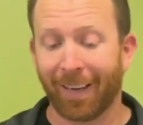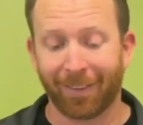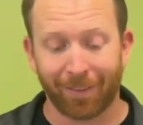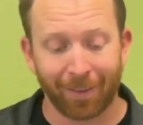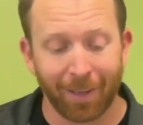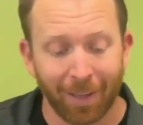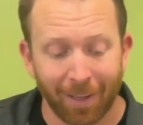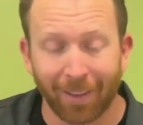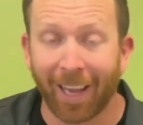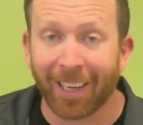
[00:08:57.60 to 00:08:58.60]
guess
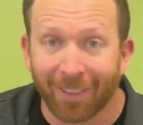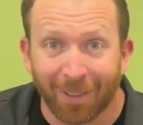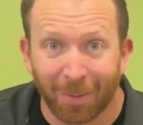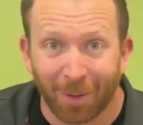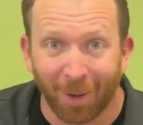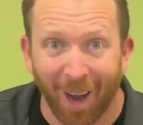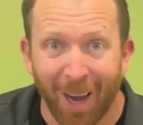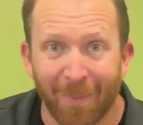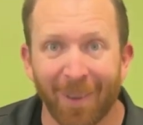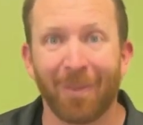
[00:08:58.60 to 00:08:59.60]
like and
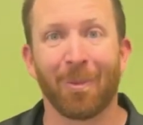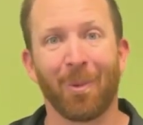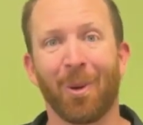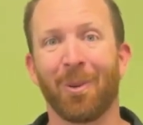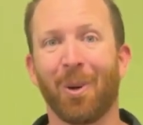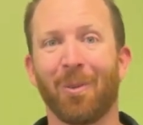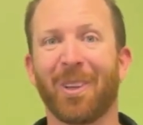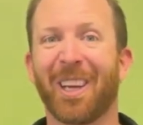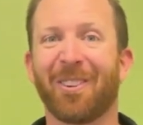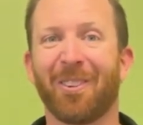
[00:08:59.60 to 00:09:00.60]
subscribe, and we'll
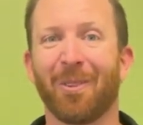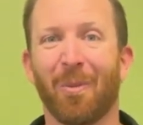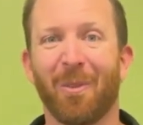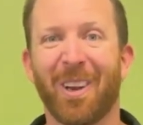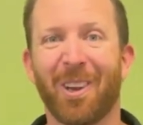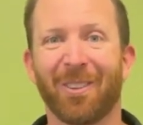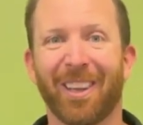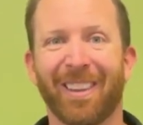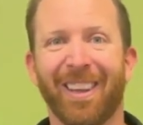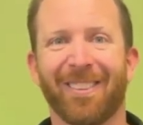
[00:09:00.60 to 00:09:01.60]
hopefully get you some more videos
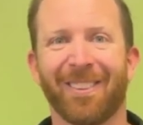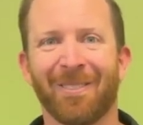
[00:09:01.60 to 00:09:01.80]
like this.